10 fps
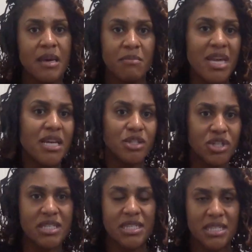me to
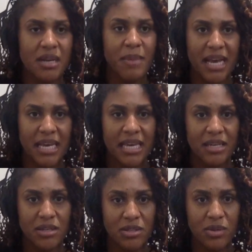just send my
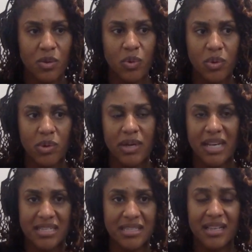kid to school.
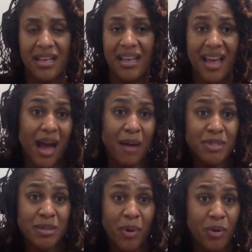I'm
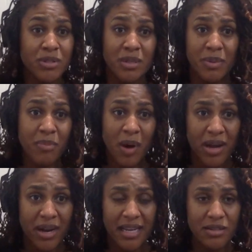supposed to be
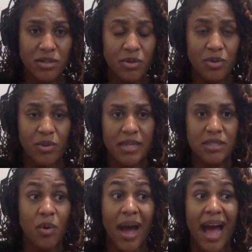bought in too. And
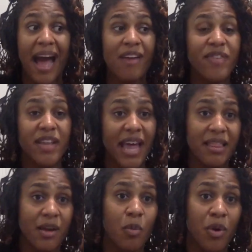so I feel like
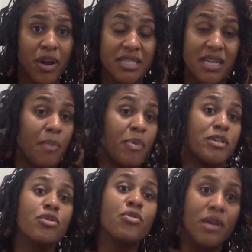the homework is an
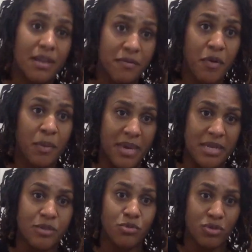opportunity for
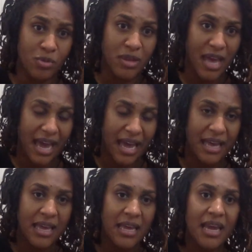me to do that
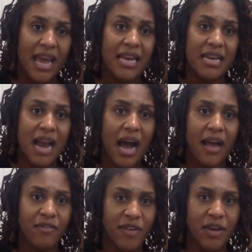and not
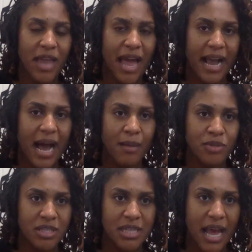feel like I'm
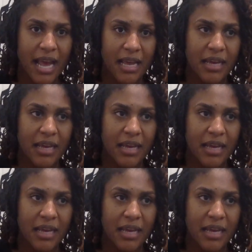just like,